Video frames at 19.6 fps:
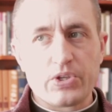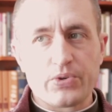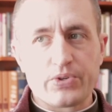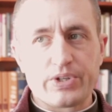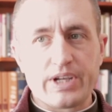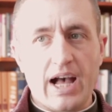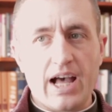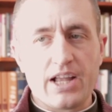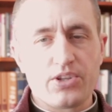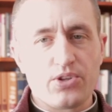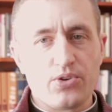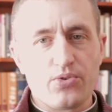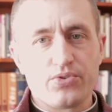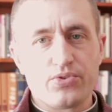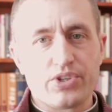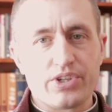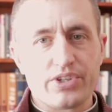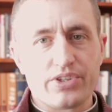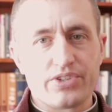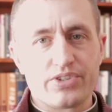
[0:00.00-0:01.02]
God
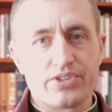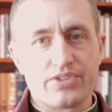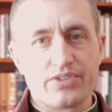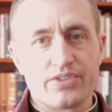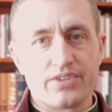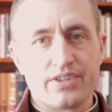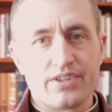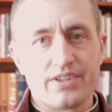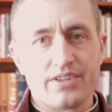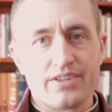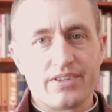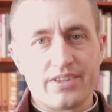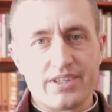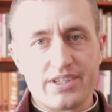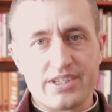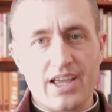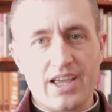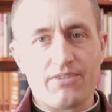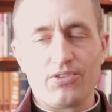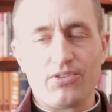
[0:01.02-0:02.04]
uses the
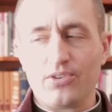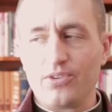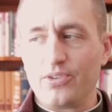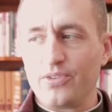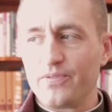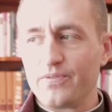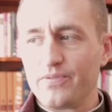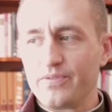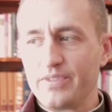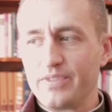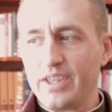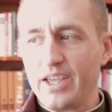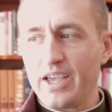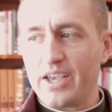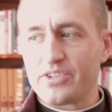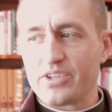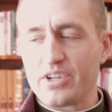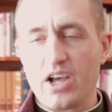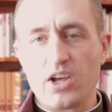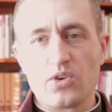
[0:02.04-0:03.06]
devil
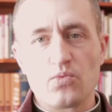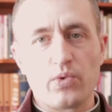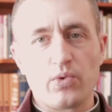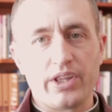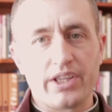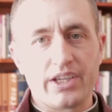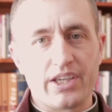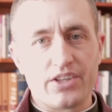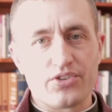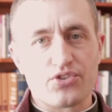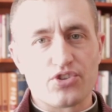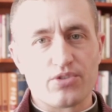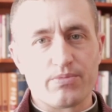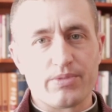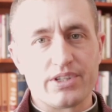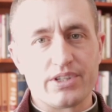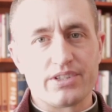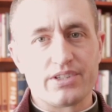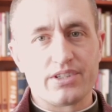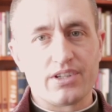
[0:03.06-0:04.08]
as an unwilling
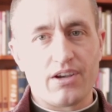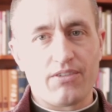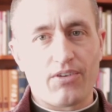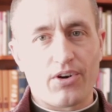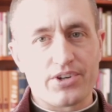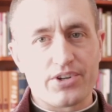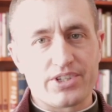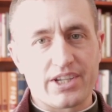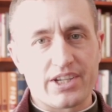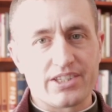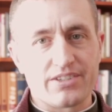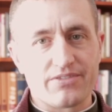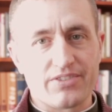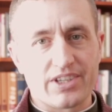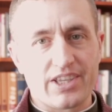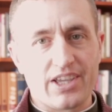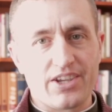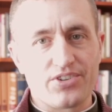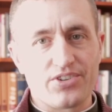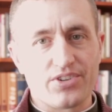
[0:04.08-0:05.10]
instrument of our
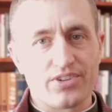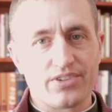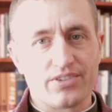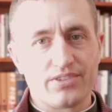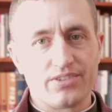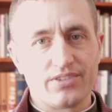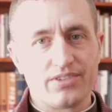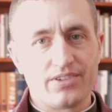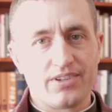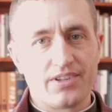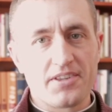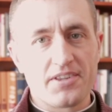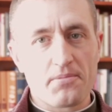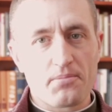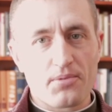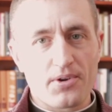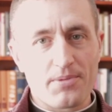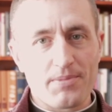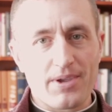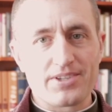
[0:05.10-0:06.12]
sanctification. Isn't that
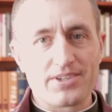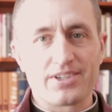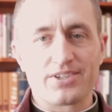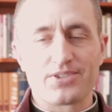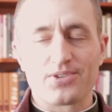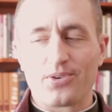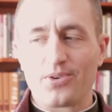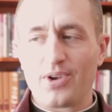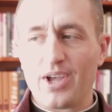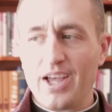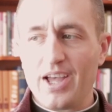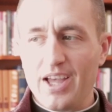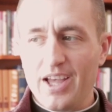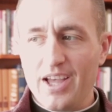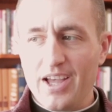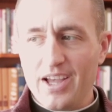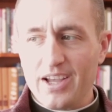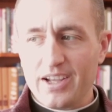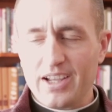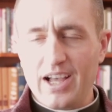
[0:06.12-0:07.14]
pretty amazing? So
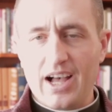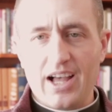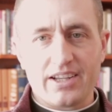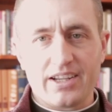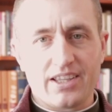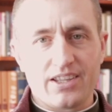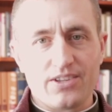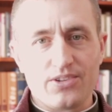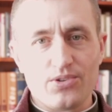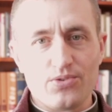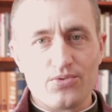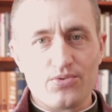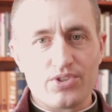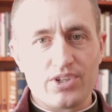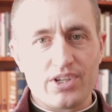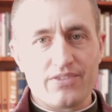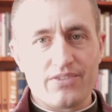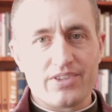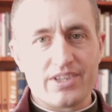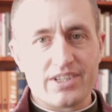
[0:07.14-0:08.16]
God can use
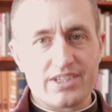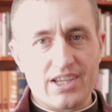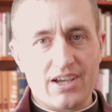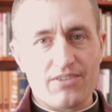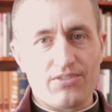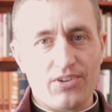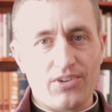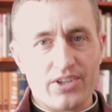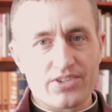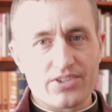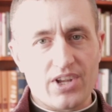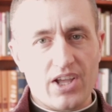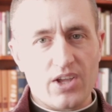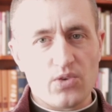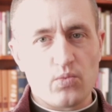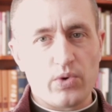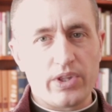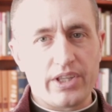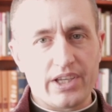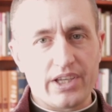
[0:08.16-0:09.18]
even the devil as an
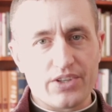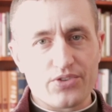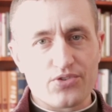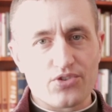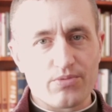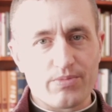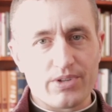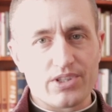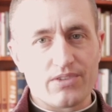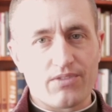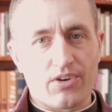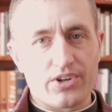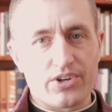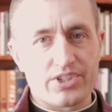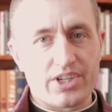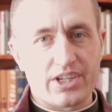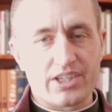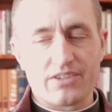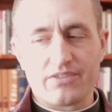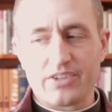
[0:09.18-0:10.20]
unwilling instrument of our
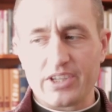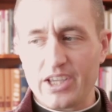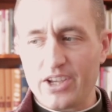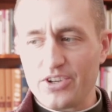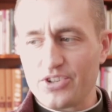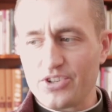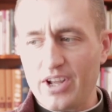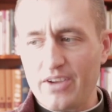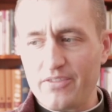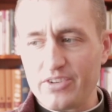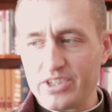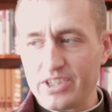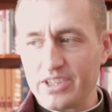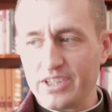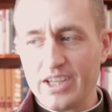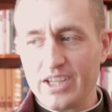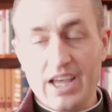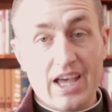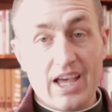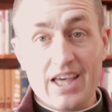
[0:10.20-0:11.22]
sanctification.
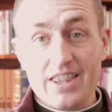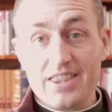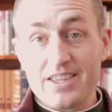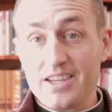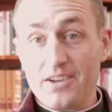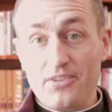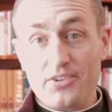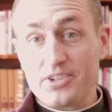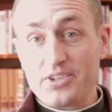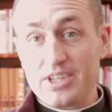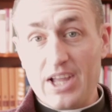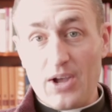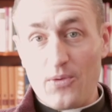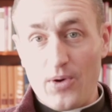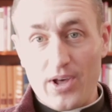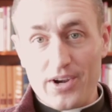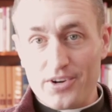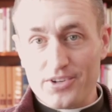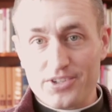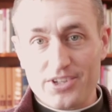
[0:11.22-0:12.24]
Obviously, the devil does not
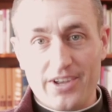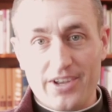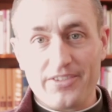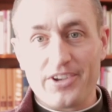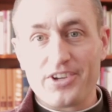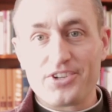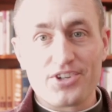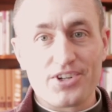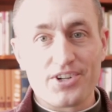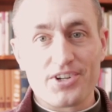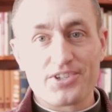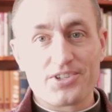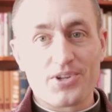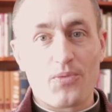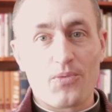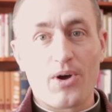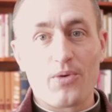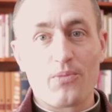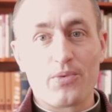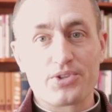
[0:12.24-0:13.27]
want our salvation. He does not
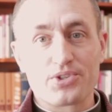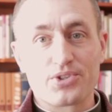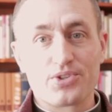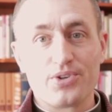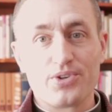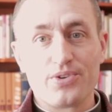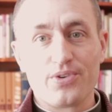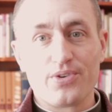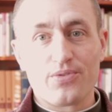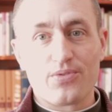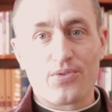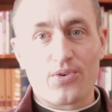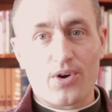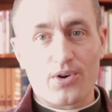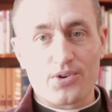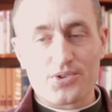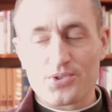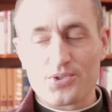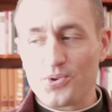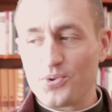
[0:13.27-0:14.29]
want what's good for
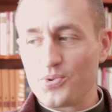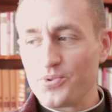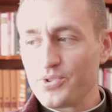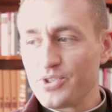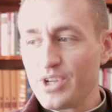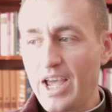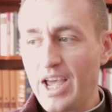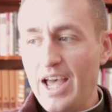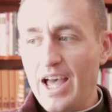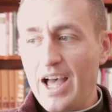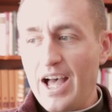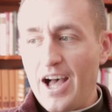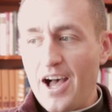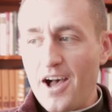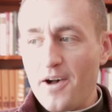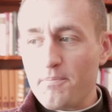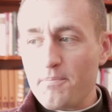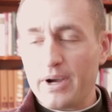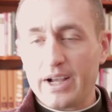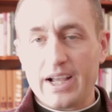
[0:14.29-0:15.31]
our souls.
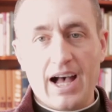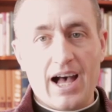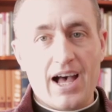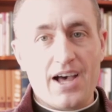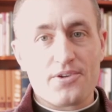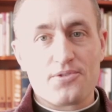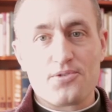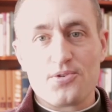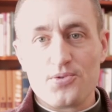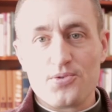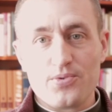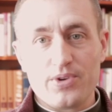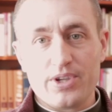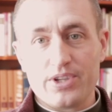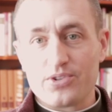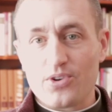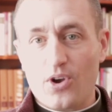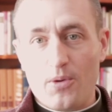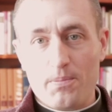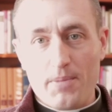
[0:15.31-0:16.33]
But God, who
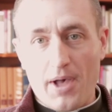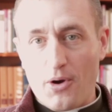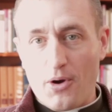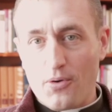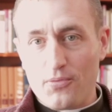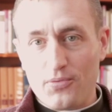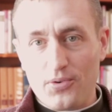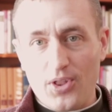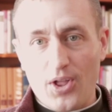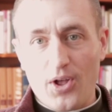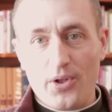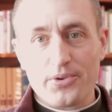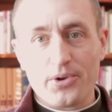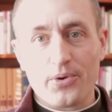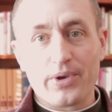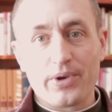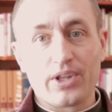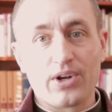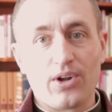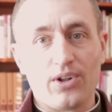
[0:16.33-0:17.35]
is all-powerful,
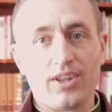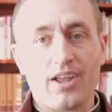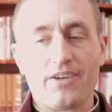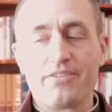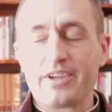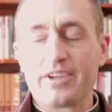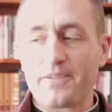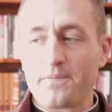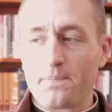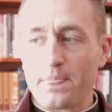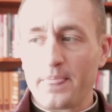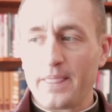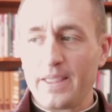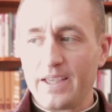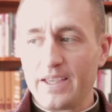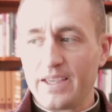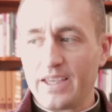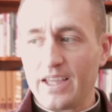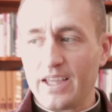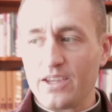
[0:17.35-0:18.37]
all-knowing, and all-loving,
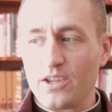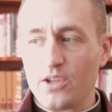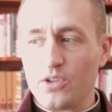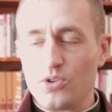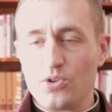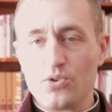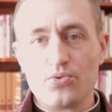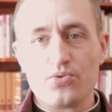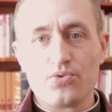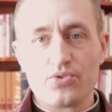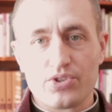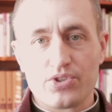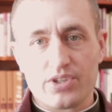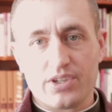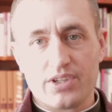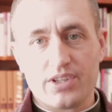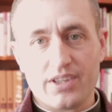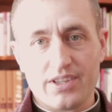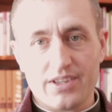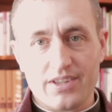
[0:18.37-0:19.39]
can use
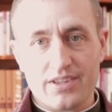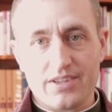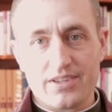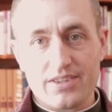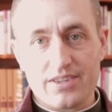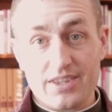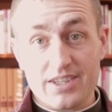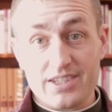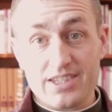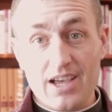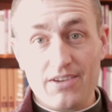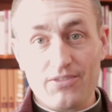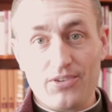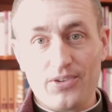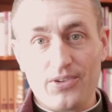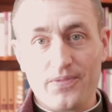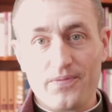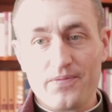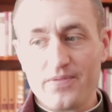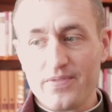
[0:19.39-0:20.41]
the
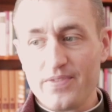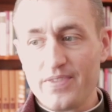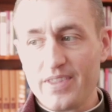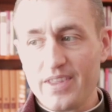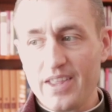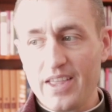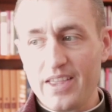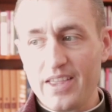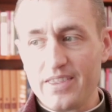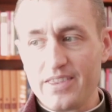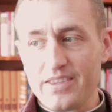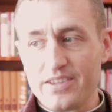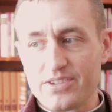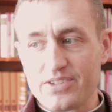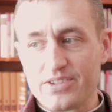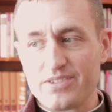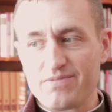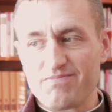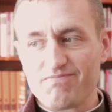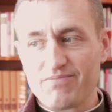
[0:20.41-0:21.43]
devil,
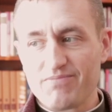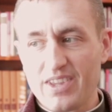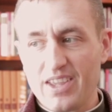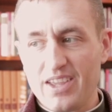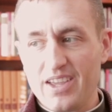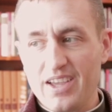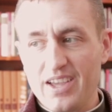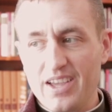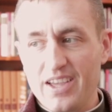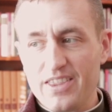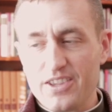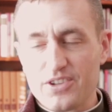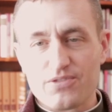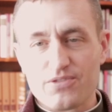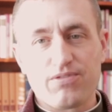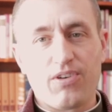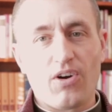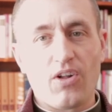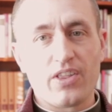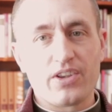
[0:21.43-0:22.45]
this
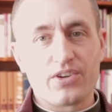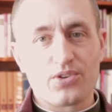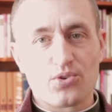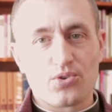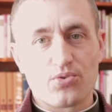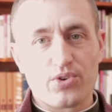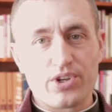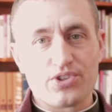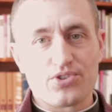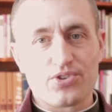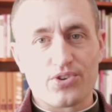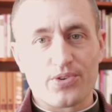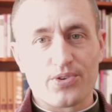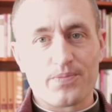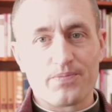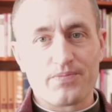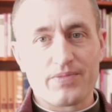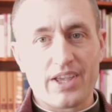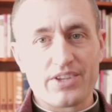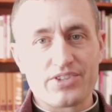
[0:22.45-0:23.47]
fallen creature,
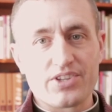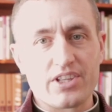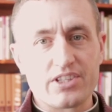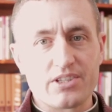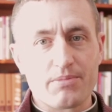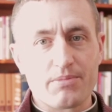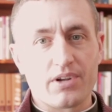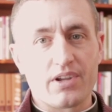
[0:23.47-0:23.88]
as an intimate